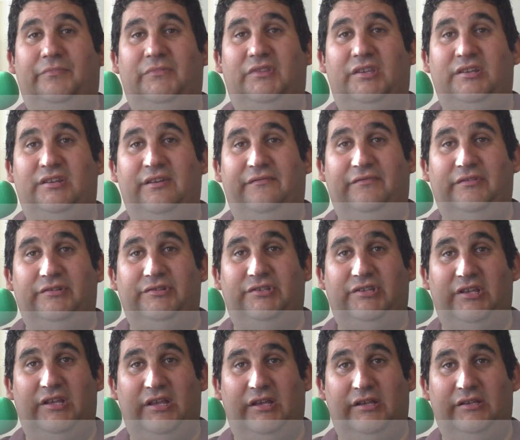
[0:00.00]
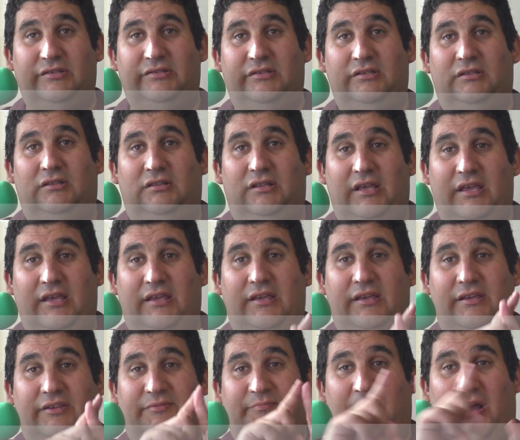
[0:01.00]
The difference is link
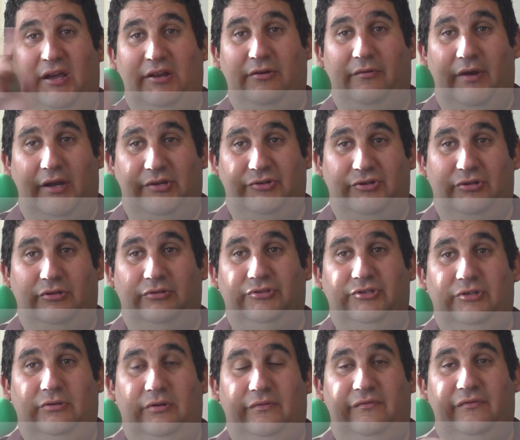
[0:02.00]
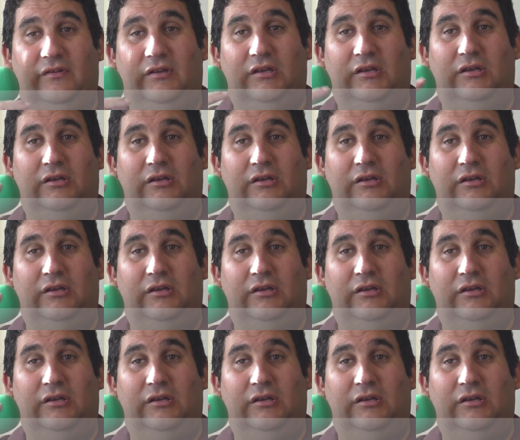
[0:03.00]
is bidirectional. So if